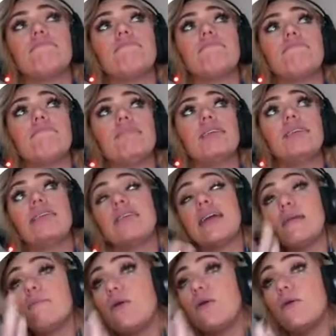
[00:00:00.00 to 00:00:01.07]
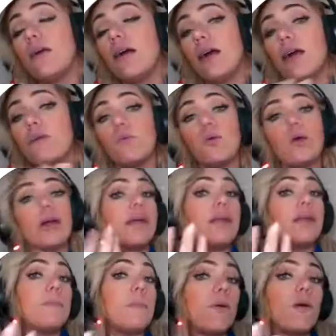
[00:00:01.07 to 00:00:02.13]
study more, worked
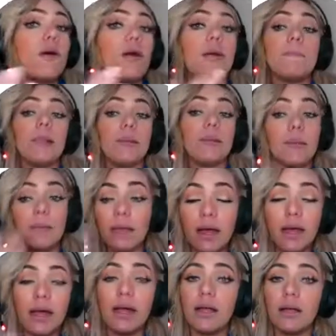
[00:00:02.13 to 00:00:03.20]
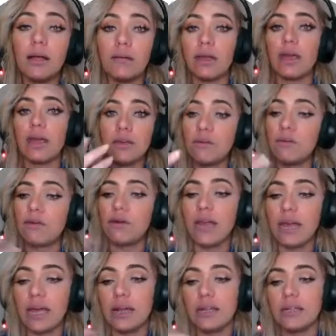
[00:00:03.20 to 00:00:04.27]
more, blah blah blah. Okay, you
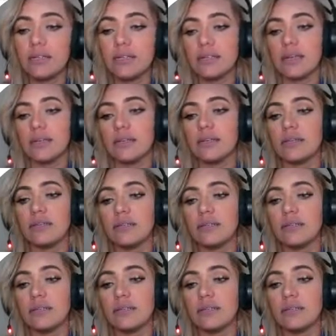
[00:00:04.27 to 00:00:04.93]
created sentence.